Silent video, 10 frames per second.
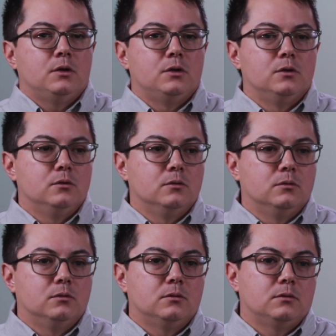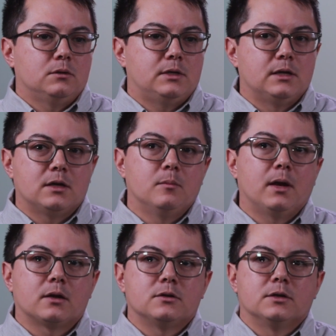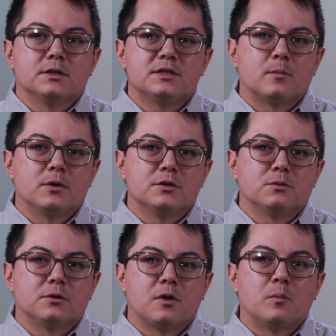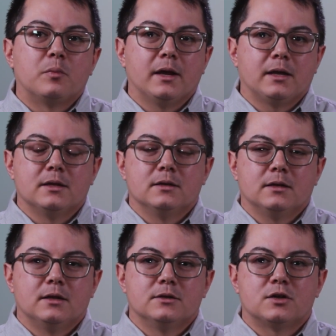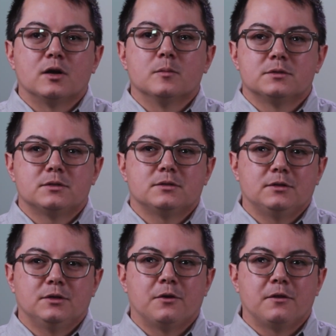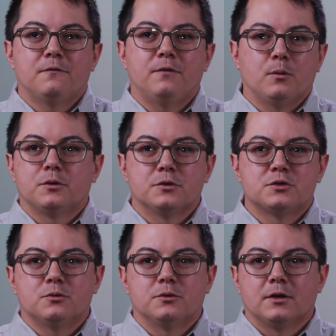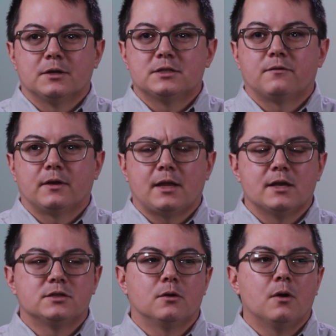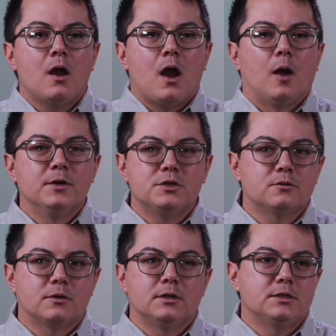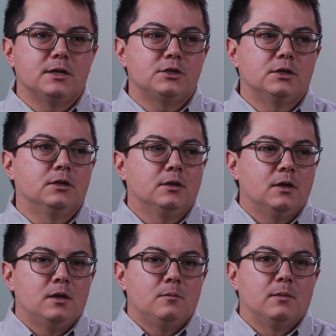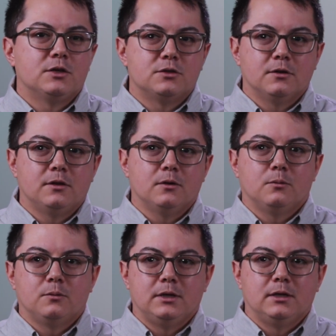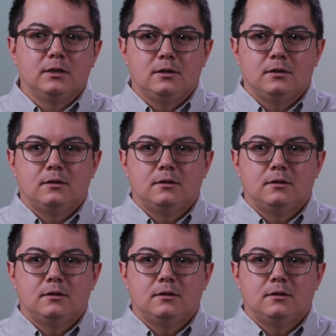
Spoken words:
you can come back during the summers when they're on break and terms, that fit with their school year and stuff like that. So our missions organization makes sure that we